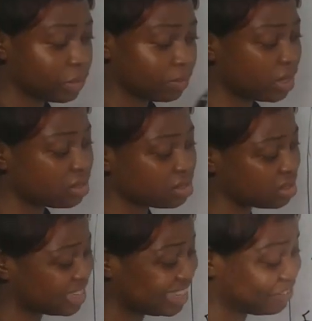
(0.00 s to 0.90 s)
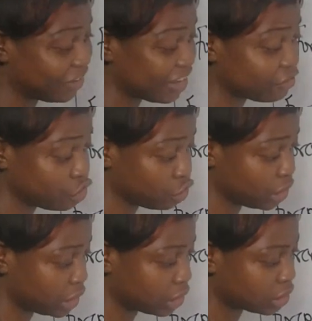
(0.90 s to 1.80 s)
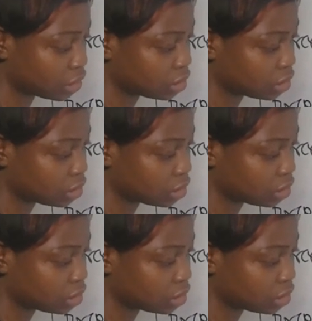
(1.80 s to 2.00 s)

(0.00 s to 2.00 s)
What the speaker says: Remember, this is a derived unit